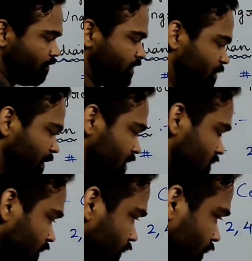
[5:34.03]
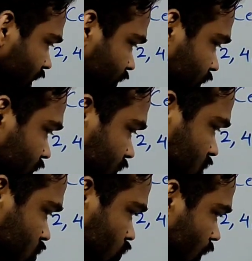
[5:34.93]
Which means if you look carefully,
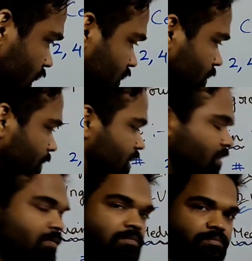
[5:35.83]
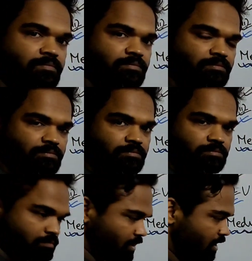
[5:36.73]
these two are in the middle,
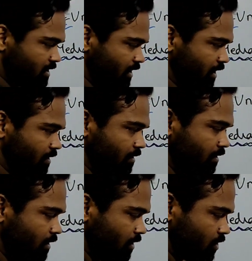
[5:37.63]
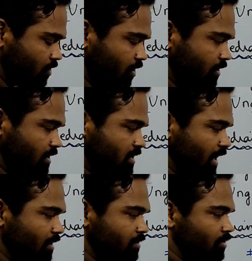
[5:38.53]
isn't it? 3 on this
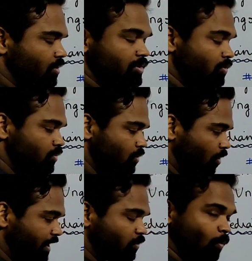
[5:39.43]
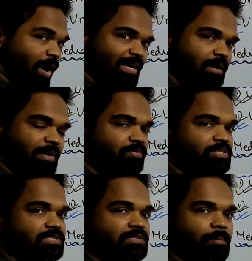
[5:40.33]
side, 3 you won't get one element
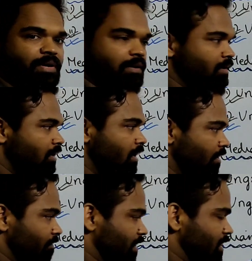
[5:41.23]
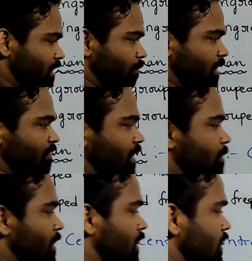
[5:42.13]
which is in the middle. When the number of
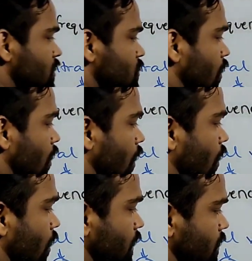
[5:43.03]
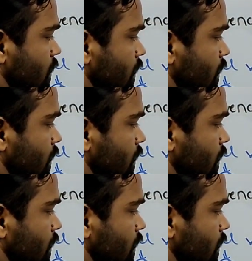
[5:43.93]
element is odd,